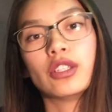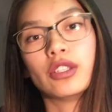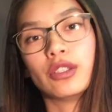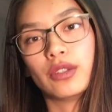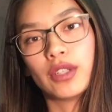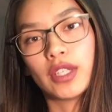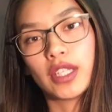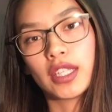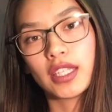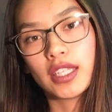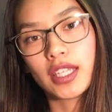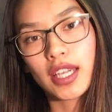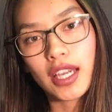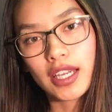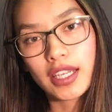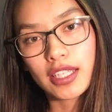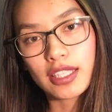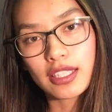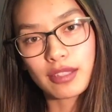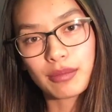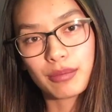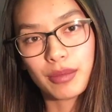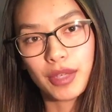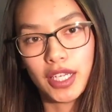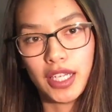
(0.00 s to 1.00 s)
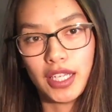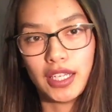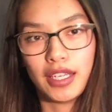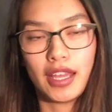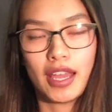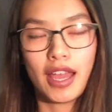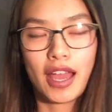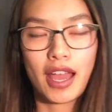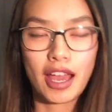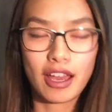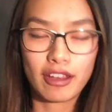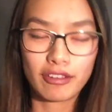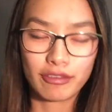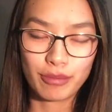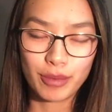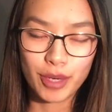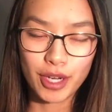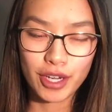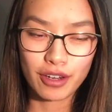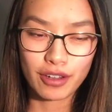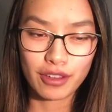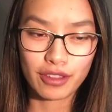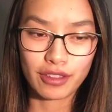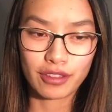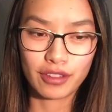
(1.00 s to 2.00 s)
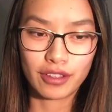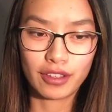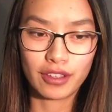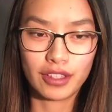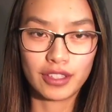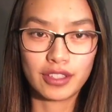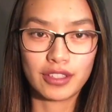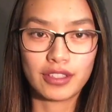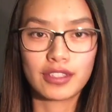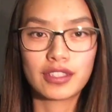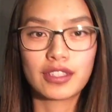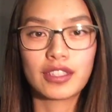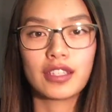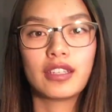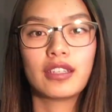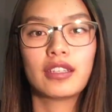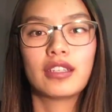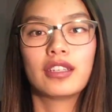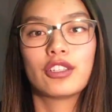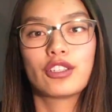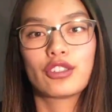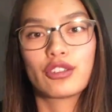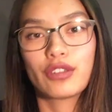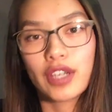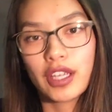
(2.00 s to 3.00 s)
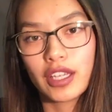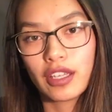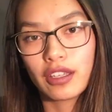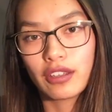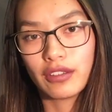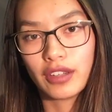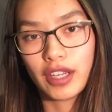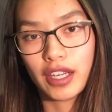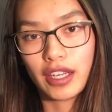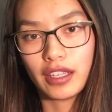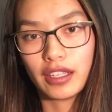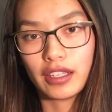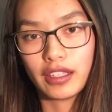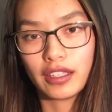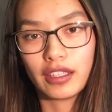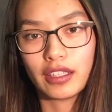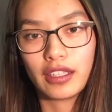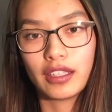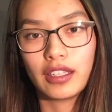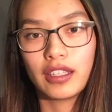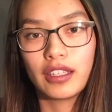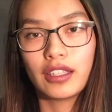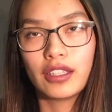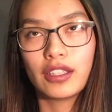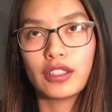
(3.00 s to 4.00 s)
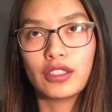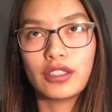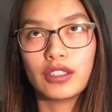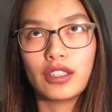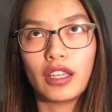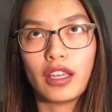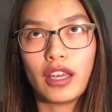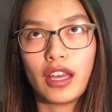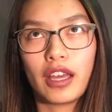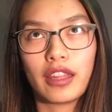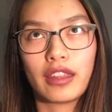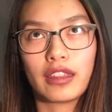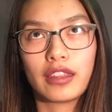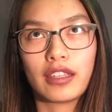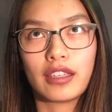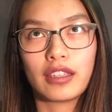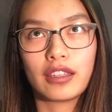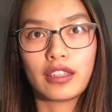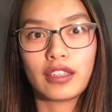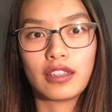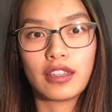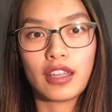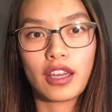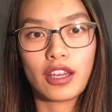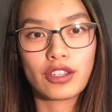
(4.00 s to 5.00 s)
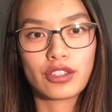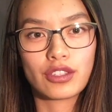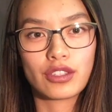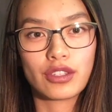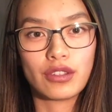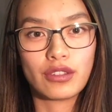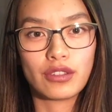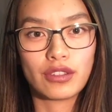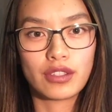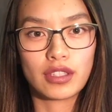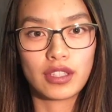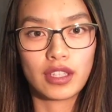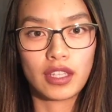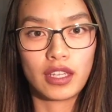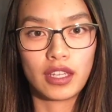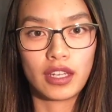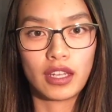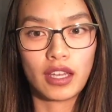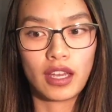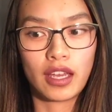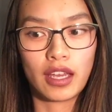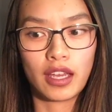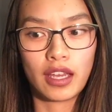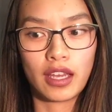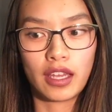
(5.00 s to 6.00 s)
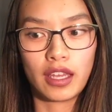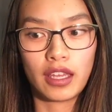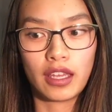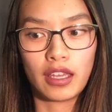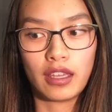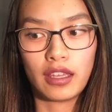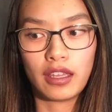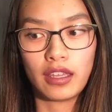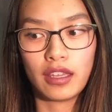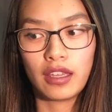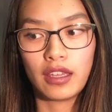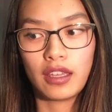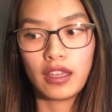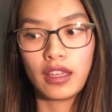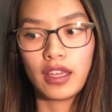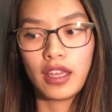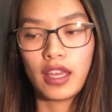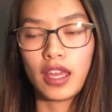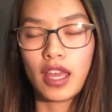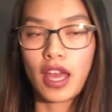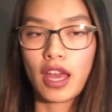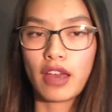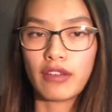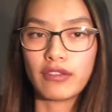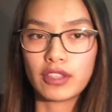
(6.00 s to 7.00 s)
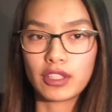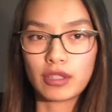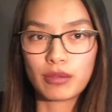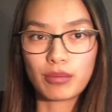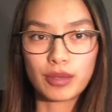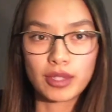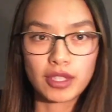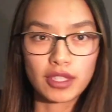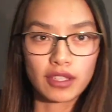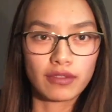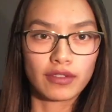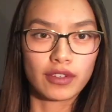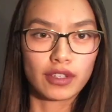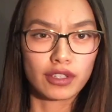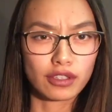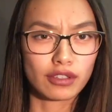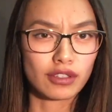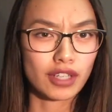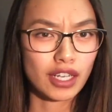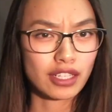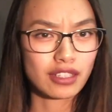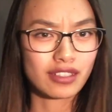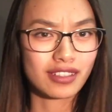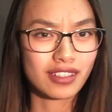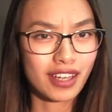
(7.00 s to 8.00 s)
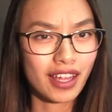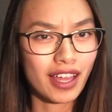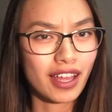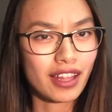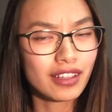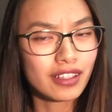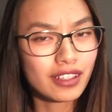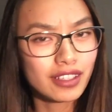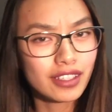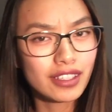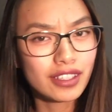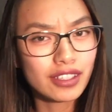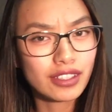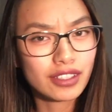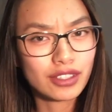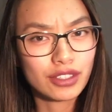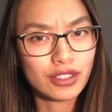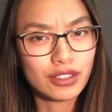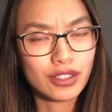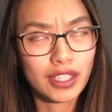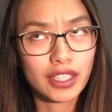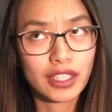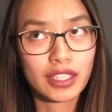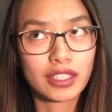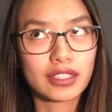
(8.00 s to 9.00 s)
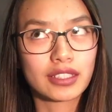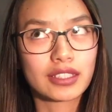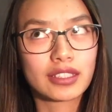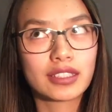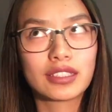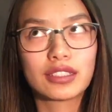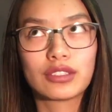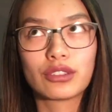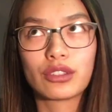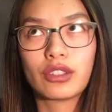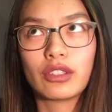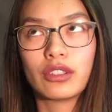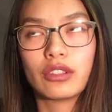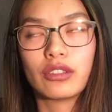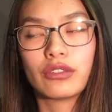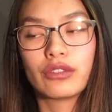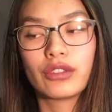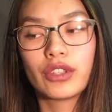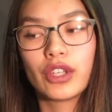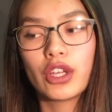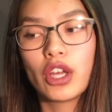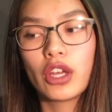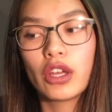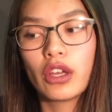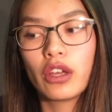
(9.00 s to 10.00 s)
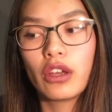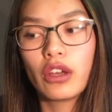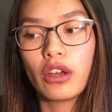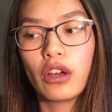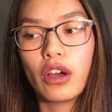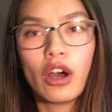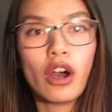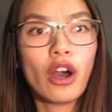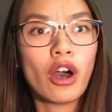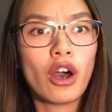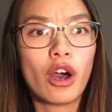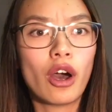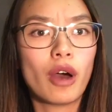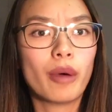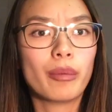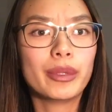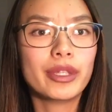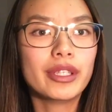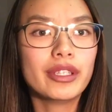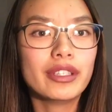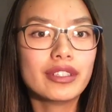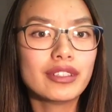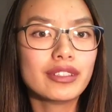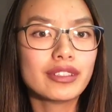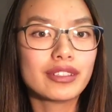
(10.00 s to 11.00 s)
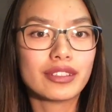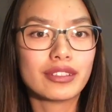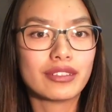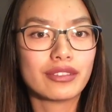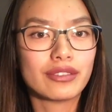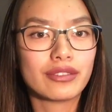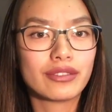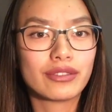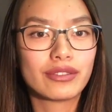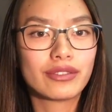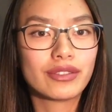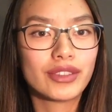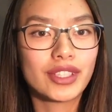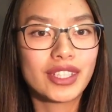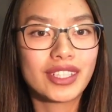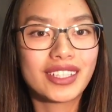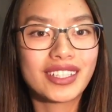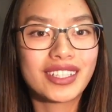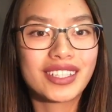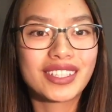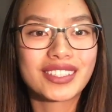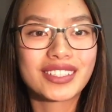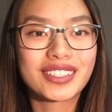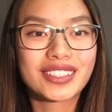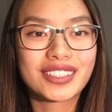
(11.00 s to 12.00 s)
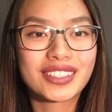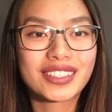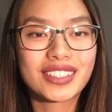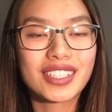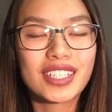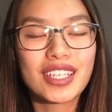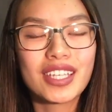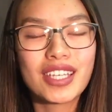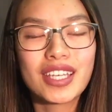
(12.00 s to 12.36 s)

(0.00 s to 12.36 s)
doing the Iceman, half marathons, trail running. I think that that shows that I have a specific directionality to, I guess, sort of hobbies and fitness.